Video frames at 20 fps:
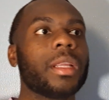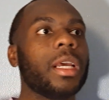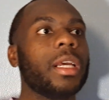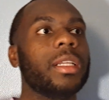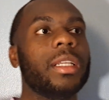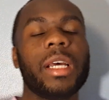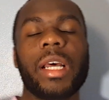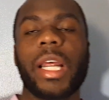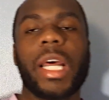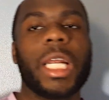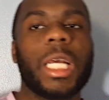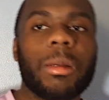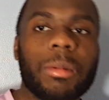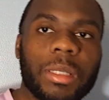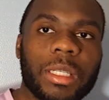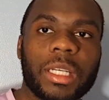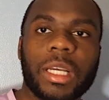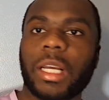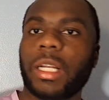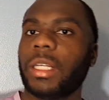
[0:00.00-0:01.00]
Then I ended up
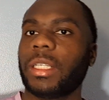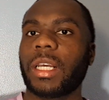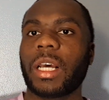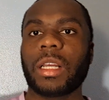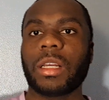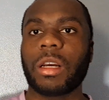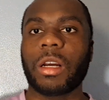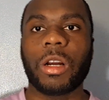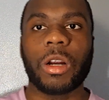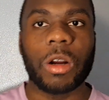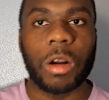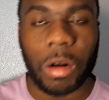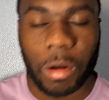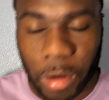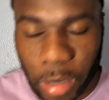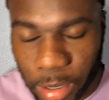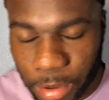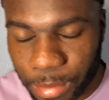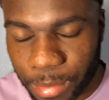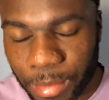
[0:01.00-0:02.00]
seeing this other girl,
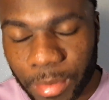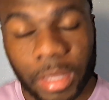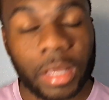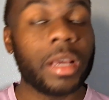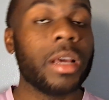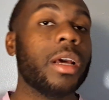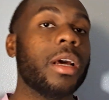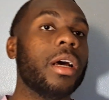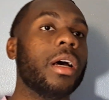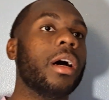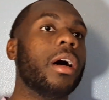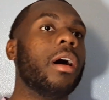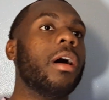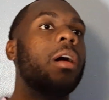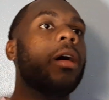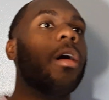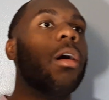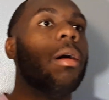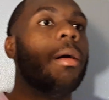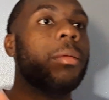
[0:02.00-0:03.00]
right?
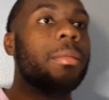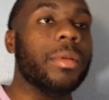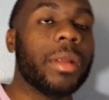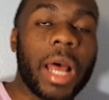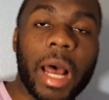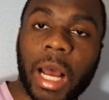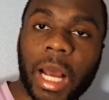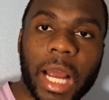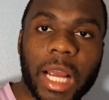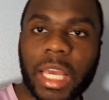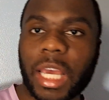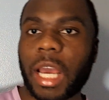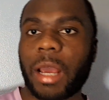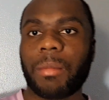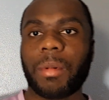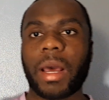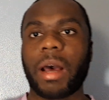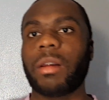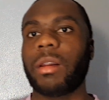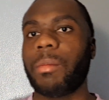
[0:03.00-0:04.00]
I came
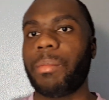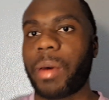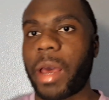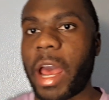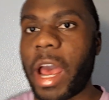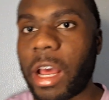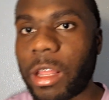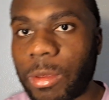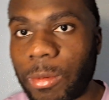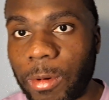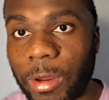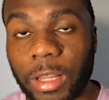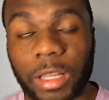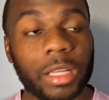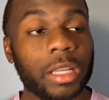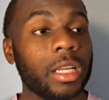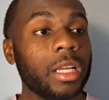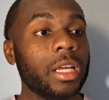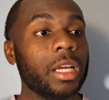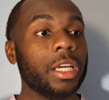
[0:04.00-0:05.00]
down the path with.
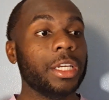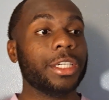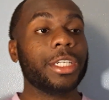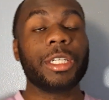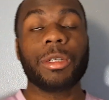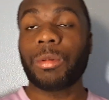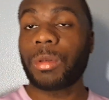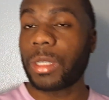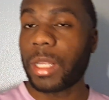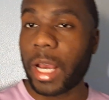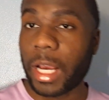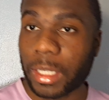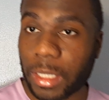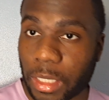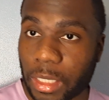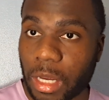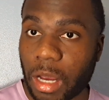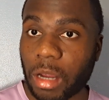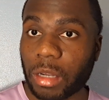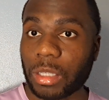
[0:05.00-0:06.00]
She was nice to
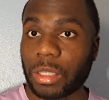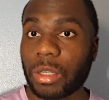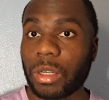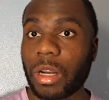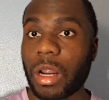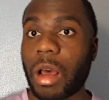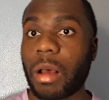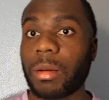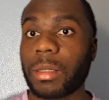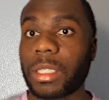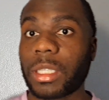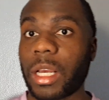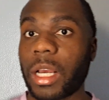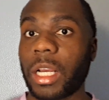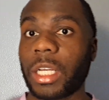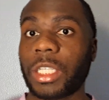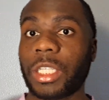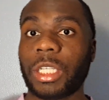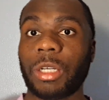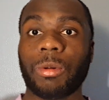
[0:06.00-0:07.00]
talk to, you know what I'm saying?
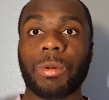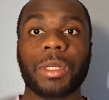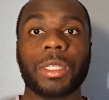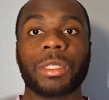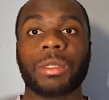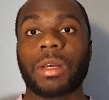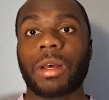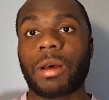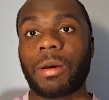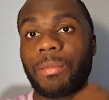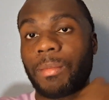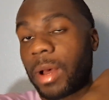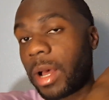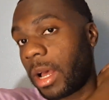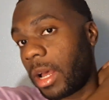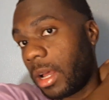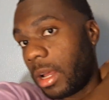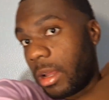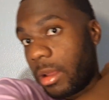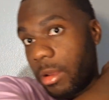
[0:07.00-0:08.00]
She was
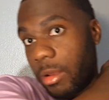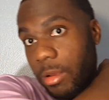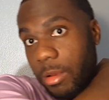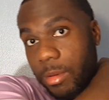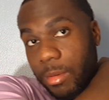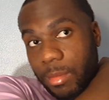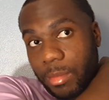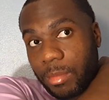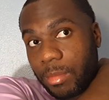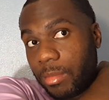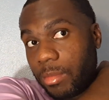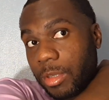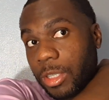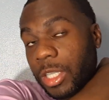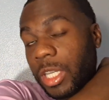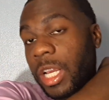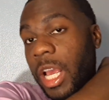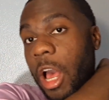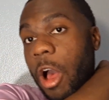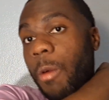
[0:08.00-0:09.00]

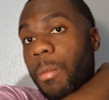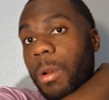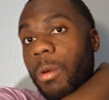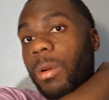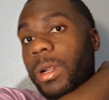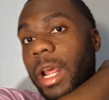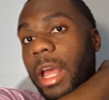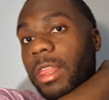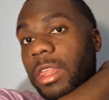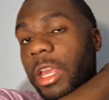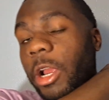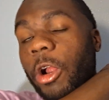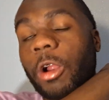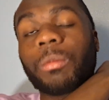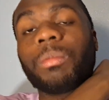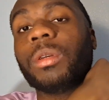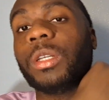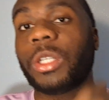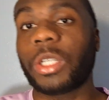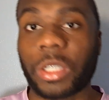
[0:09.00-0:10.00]
she helped me with that
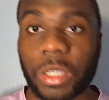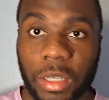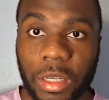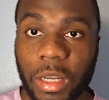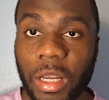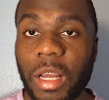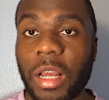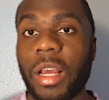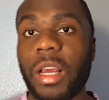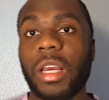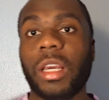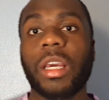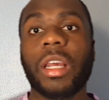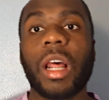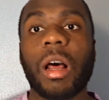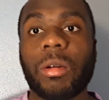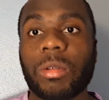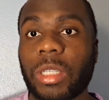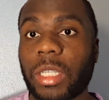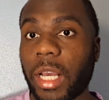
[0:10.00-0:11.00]
therapy shit. You know
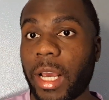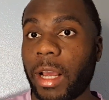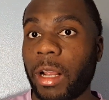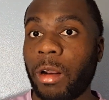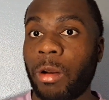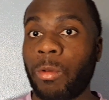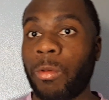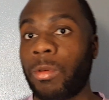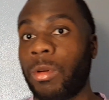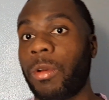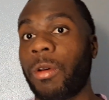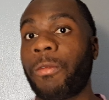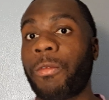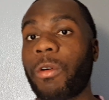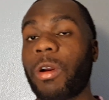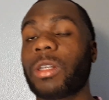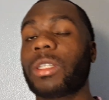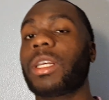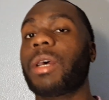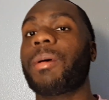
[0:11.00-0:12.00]
what I'm saying? The
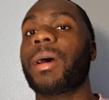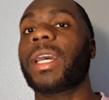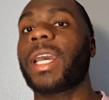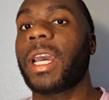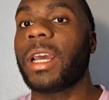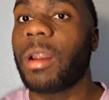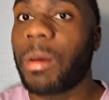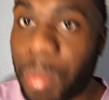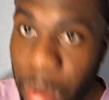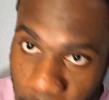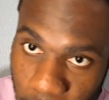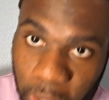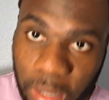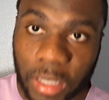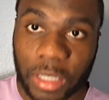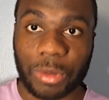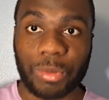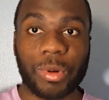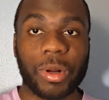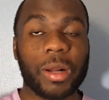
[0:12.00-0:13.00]
first time I came to Path
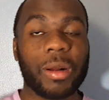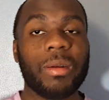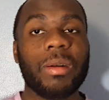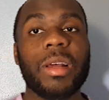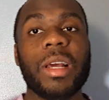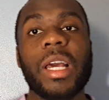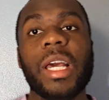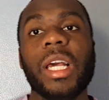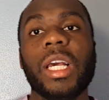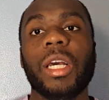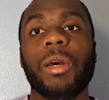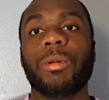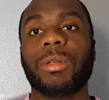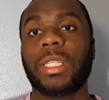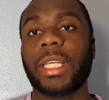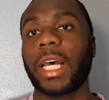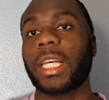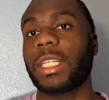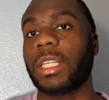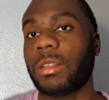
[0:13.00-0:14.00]
as well, it was
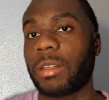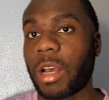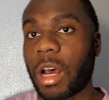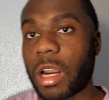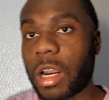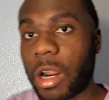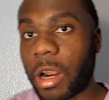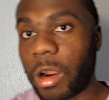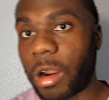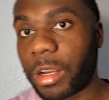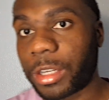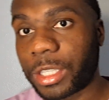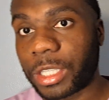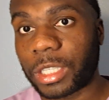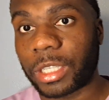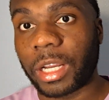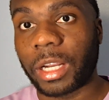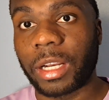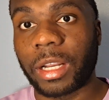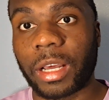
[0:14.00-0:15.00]
nice to talk to her and shit
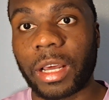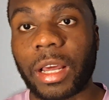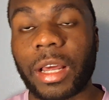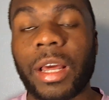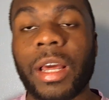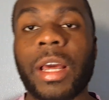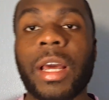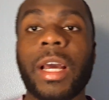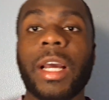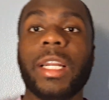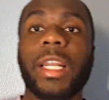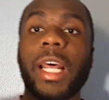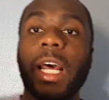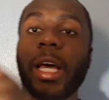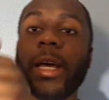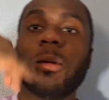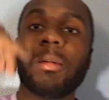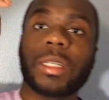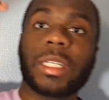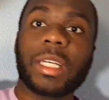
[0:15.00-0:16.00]
like that. Then I
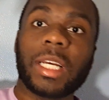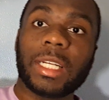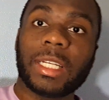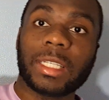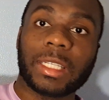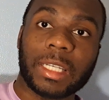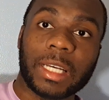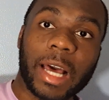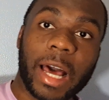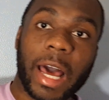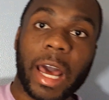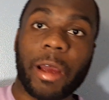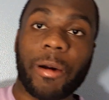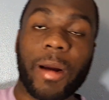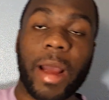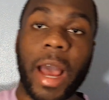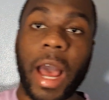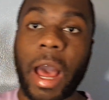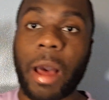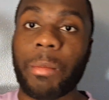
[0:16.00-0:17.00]
never seen this guy, right?
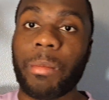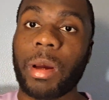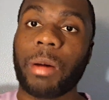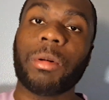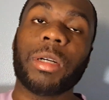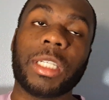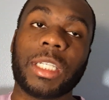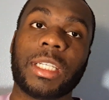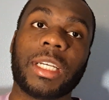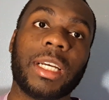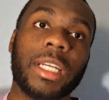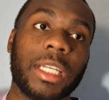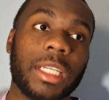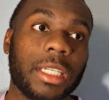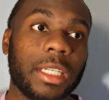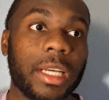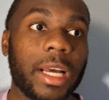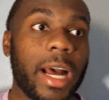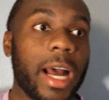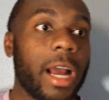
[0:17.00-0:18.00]
I remember just seeing this
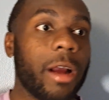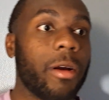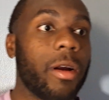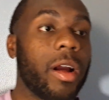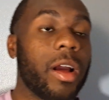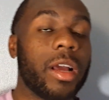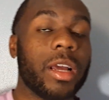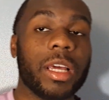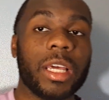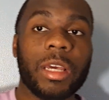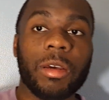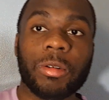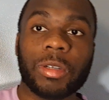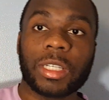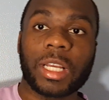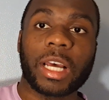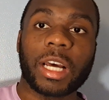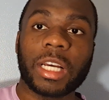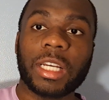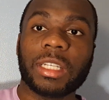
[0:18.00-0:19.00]
guy, right? He's
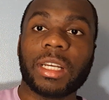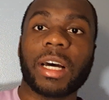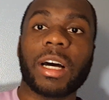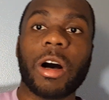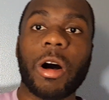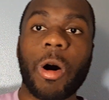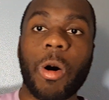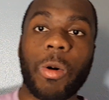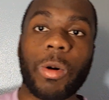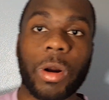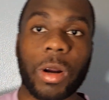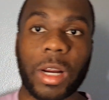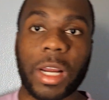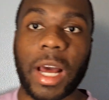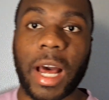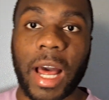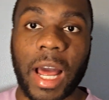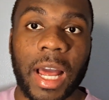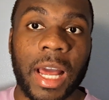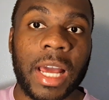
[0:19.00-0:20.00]
like an older
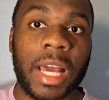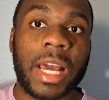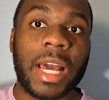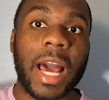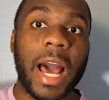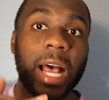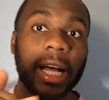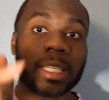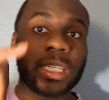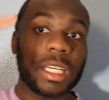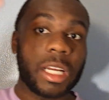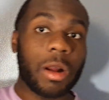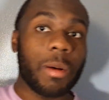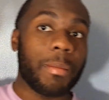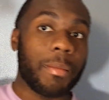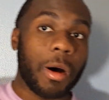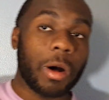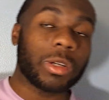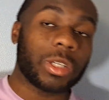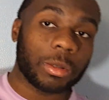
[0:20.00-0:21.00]
guy. I've seen him
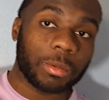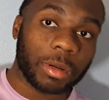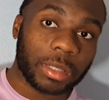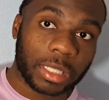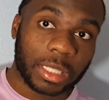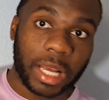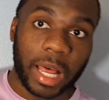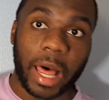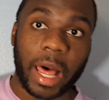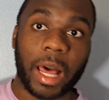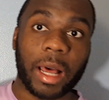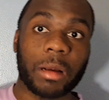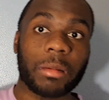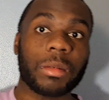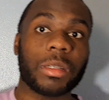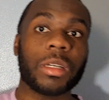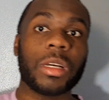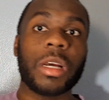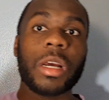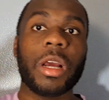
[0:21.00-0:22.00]
multiple
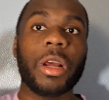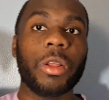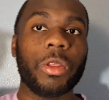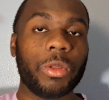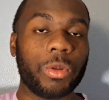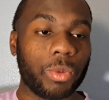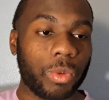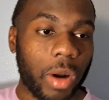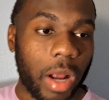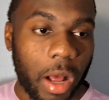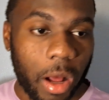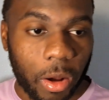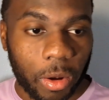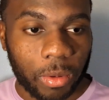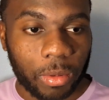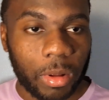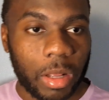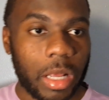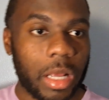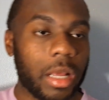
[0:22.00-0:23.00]
times throughout